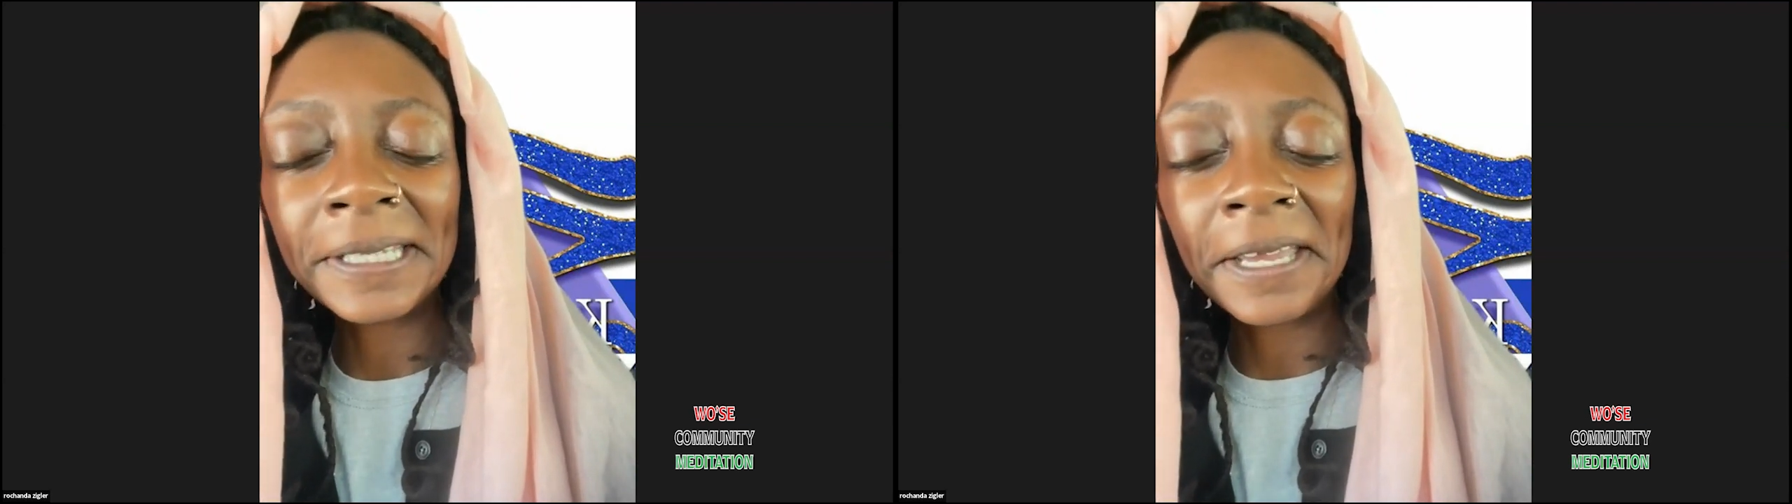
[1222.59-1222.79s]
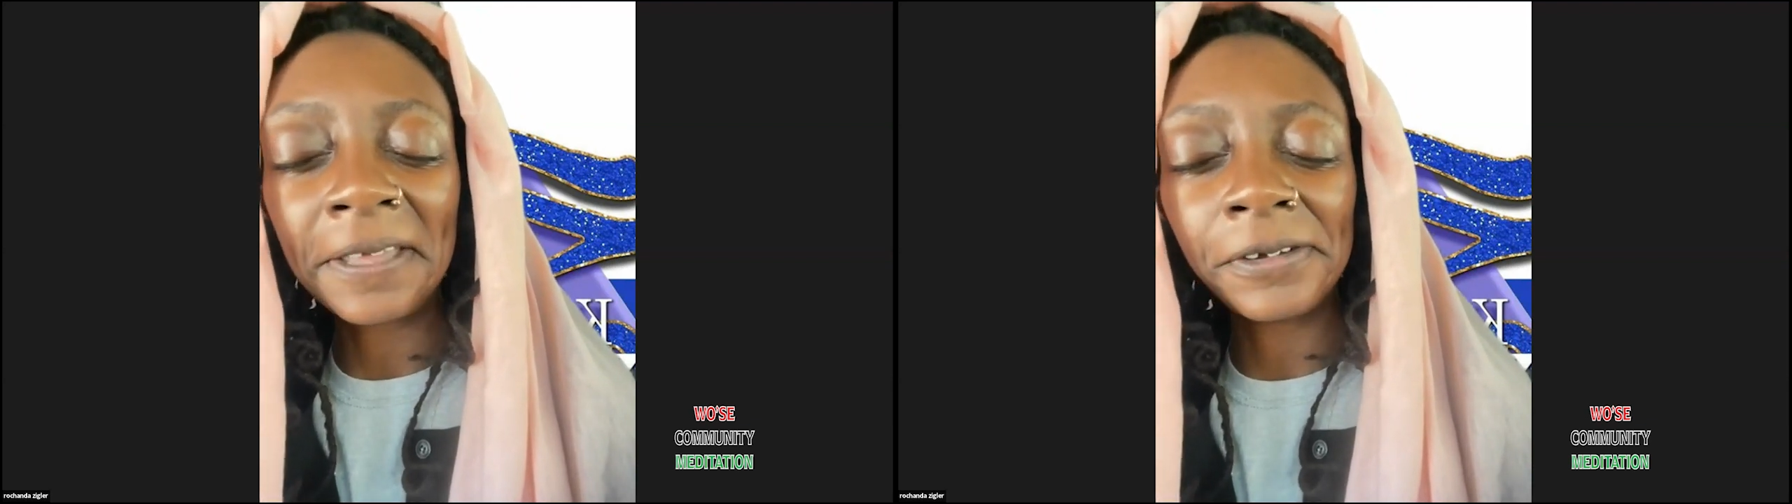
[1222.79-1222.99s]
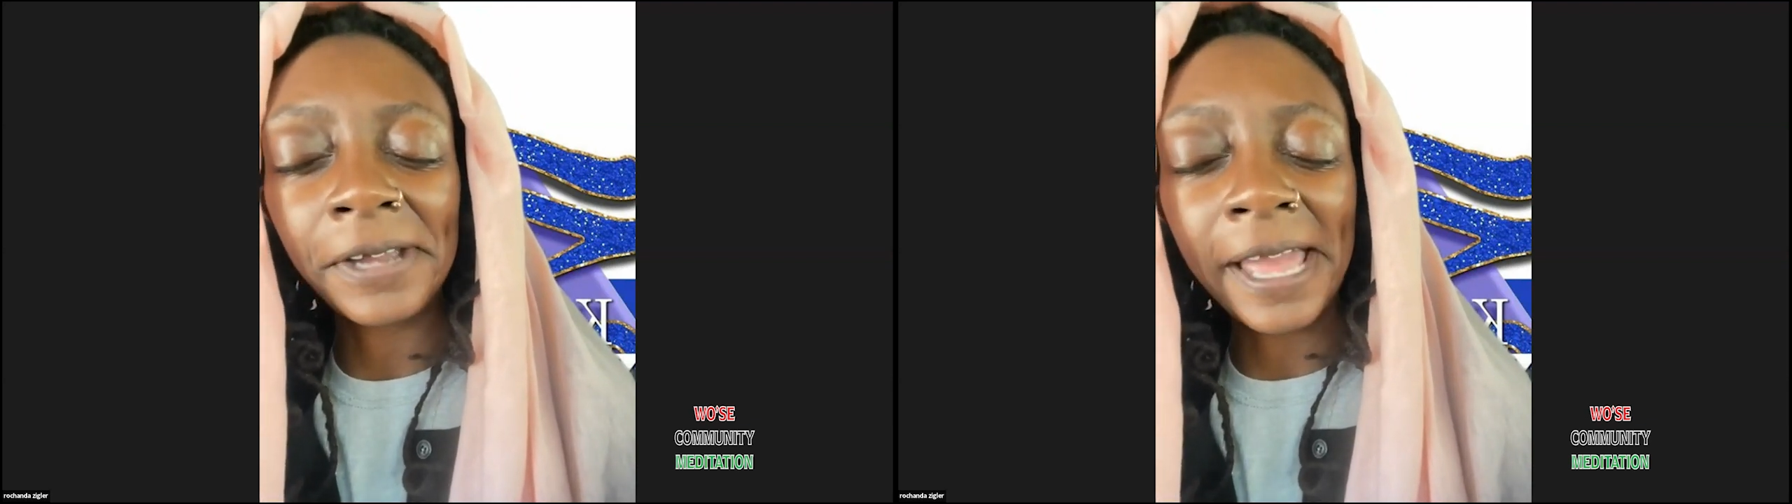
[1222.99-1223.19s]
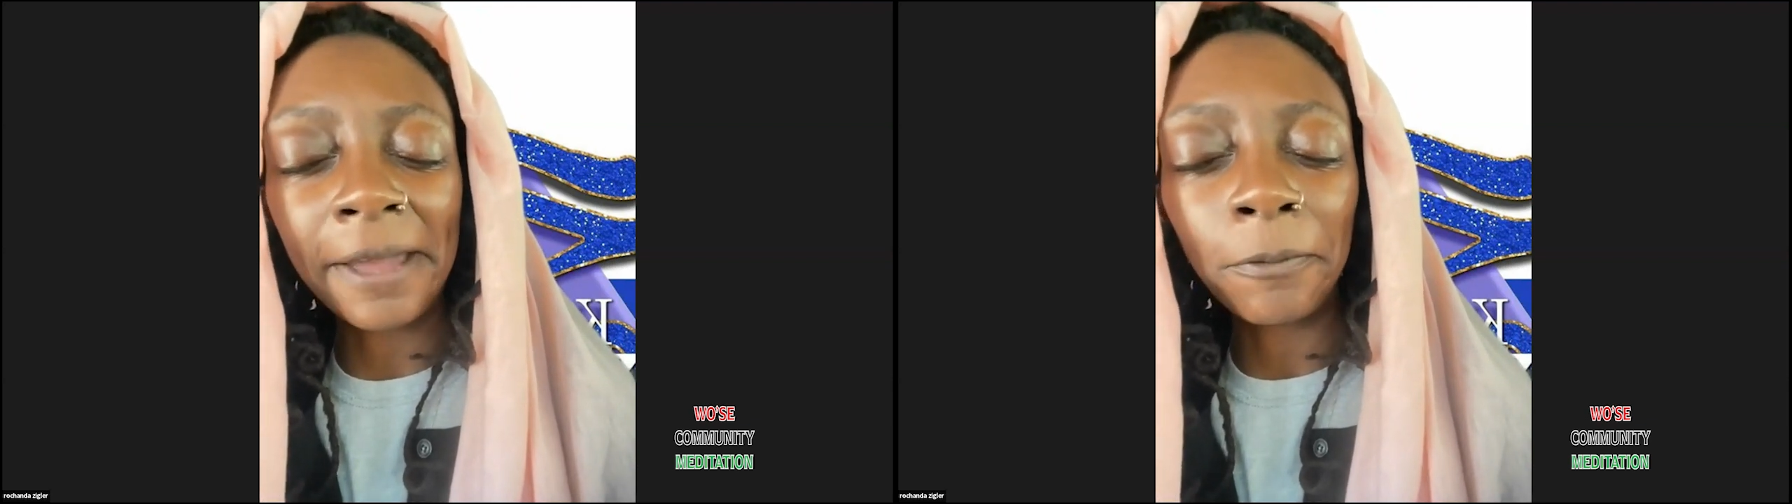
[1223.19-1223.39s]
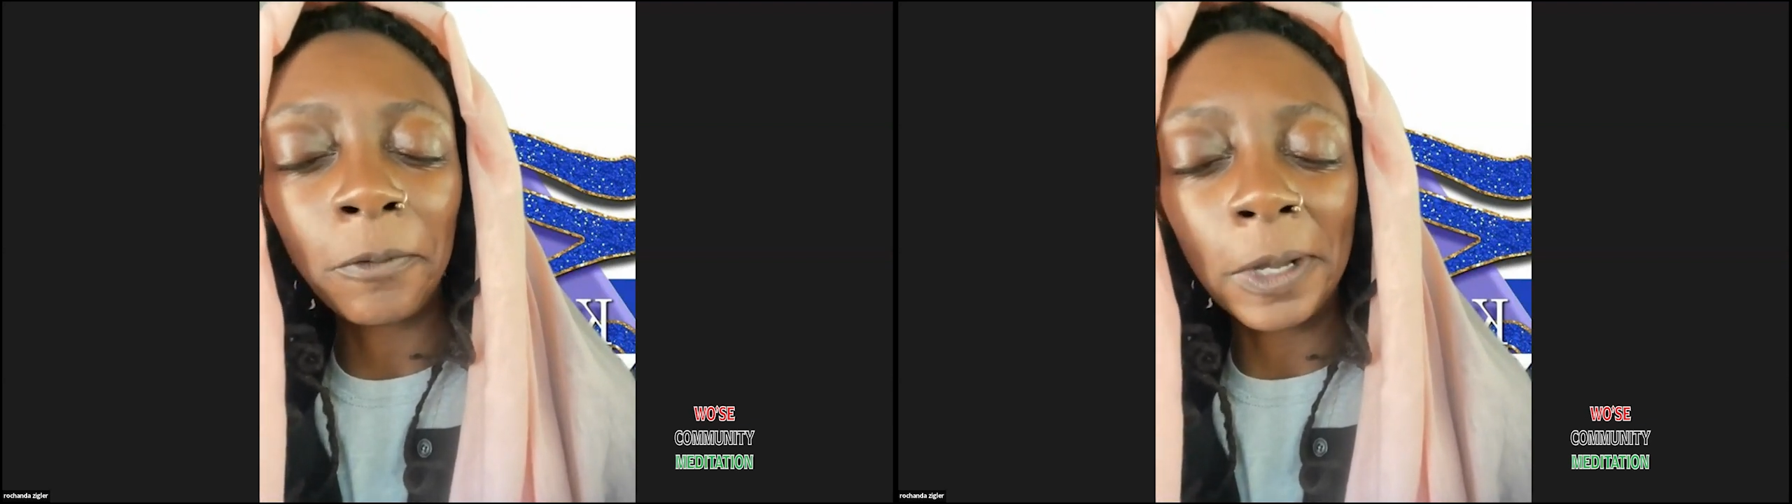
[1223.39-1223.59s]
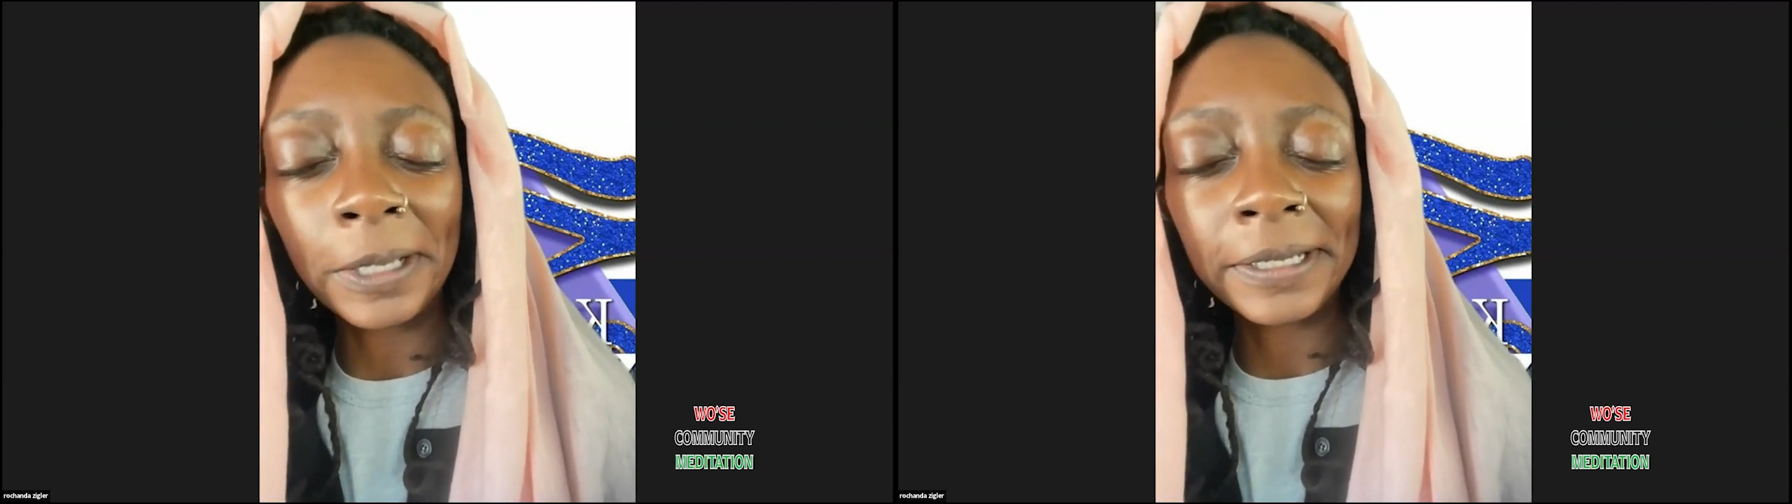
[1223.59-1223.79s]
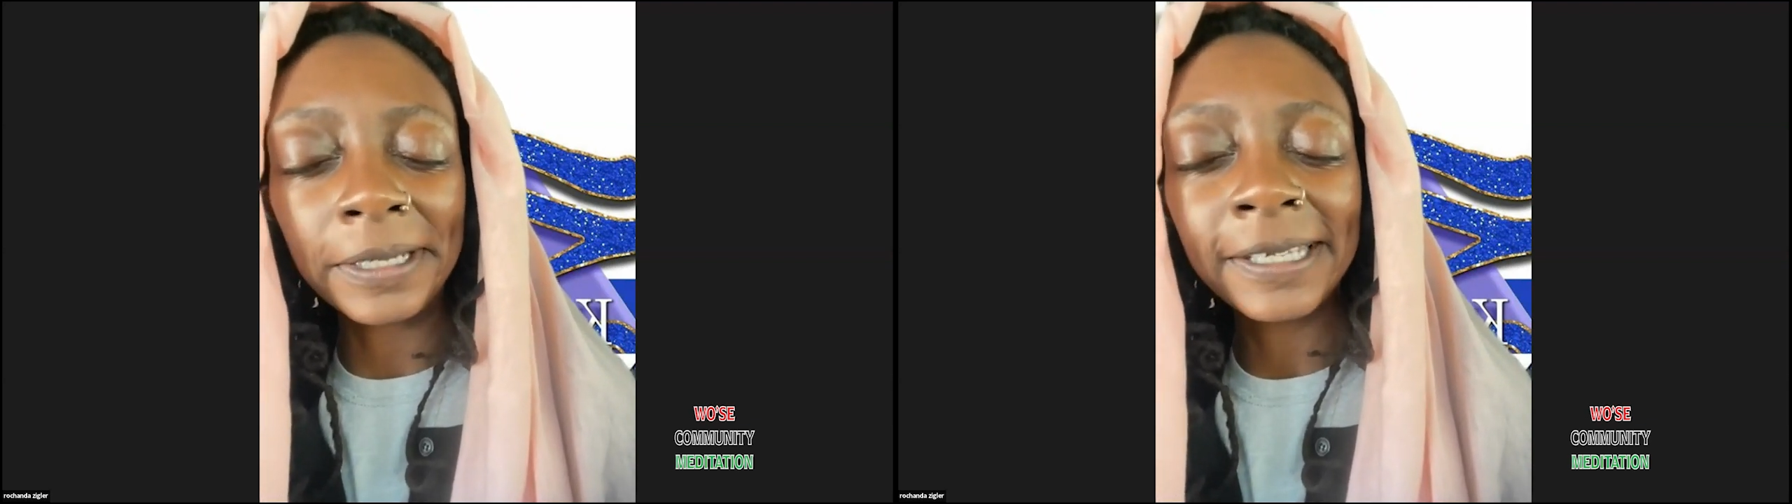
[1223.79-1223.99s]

together at 1.